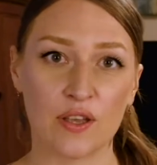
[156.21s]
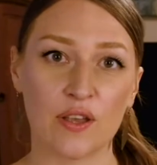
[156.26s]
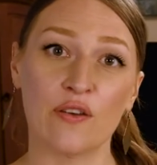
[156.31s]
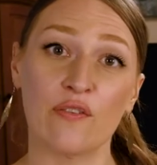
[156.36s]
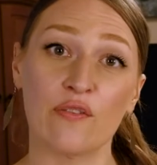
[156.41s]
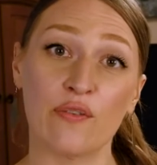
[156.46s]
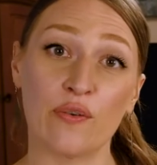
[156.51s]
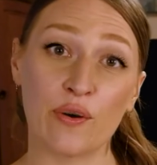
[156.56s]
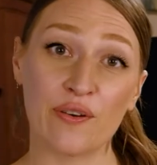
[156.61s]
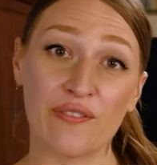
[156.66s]

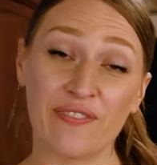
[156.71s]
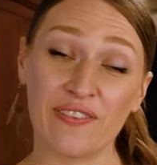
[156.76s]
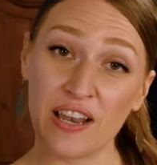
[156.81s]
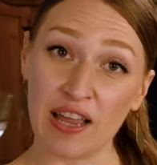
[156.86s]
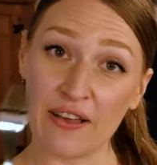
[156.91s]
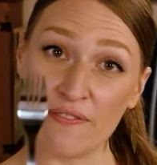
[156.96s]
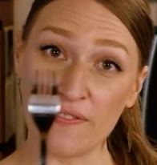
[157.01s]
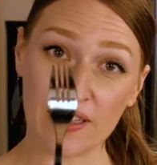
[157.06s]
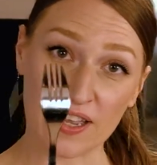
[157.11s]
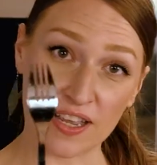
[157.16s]
For
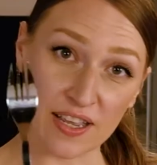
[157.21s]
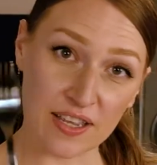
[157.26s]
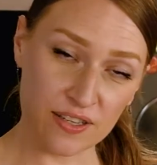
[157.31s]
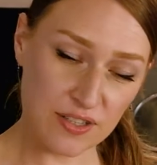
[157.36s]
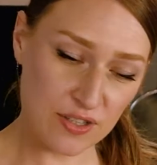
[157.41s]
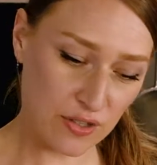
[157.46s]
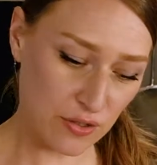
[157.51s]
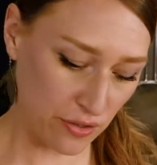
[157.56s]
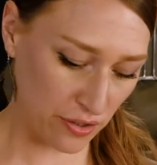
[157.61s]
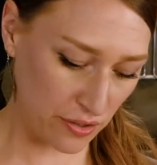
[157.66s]
fluffing,
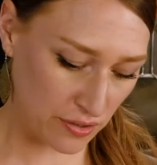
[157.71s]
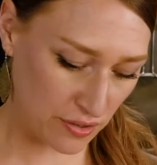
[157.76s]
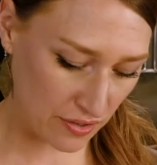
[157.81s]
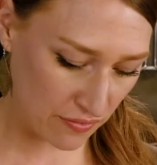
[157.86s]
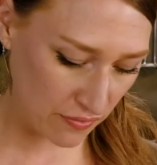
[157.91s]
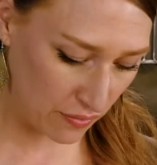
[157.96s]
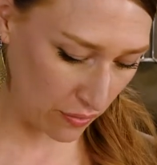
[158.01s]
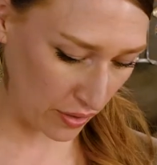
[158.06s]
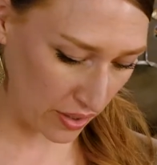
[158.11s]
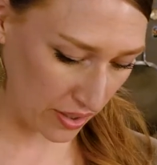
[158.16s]
you'll use a
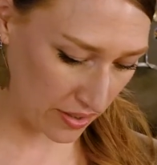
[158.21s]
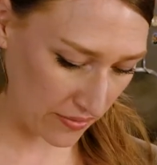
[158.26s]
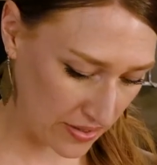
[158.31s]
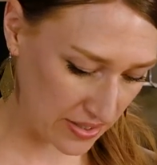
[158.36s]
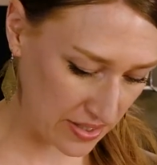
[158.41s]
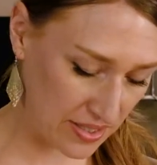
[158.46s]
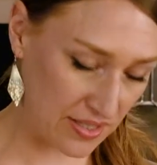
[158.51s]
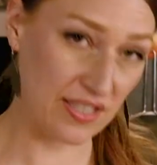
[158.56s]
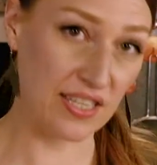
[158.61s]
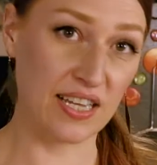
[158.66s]
fork.
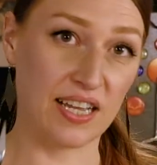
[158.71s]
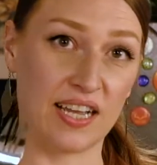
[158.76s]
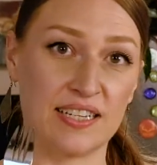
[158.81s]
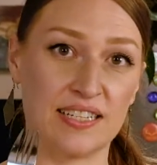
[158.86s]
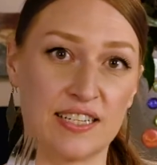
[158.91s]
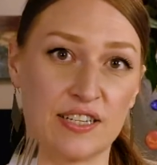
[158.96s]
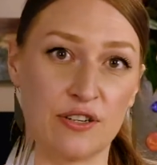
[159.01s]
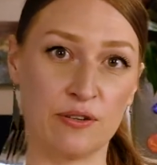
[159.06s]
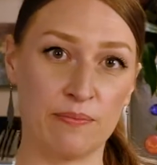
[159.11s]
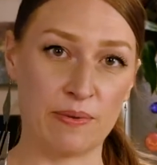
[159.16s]
This is the
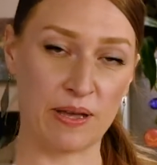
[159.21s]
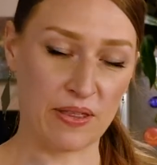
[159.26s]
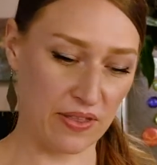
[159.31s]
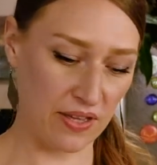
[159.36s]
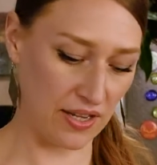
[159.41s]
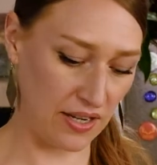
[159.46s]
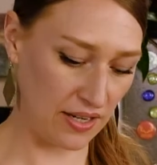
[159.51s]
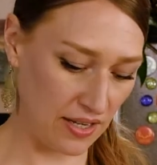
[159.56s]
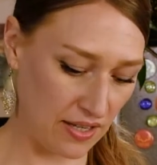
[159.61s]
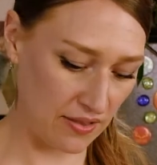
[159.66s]
ideal
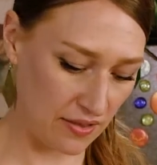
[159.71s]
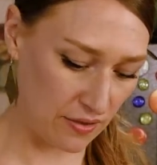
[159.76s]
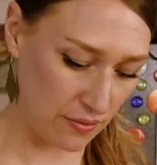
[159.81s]
method, and the